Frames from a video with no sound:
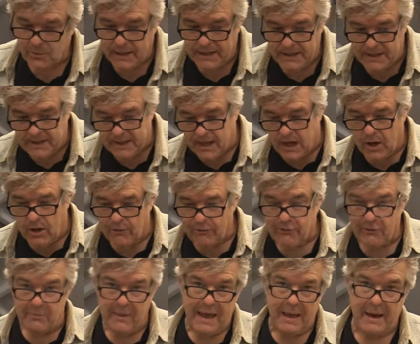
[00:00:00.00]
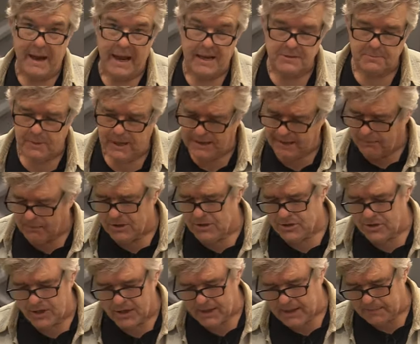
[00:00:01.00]
ready to go from that aspect. Now I'm going to
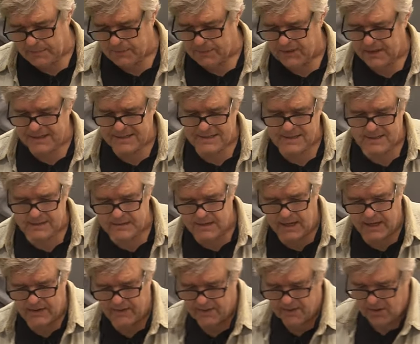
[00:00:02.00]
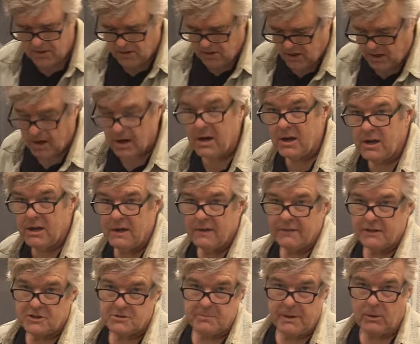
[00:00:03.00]
show you a couple things inside of the car
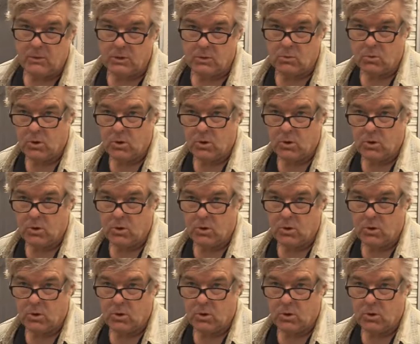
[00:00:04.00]
that you might want to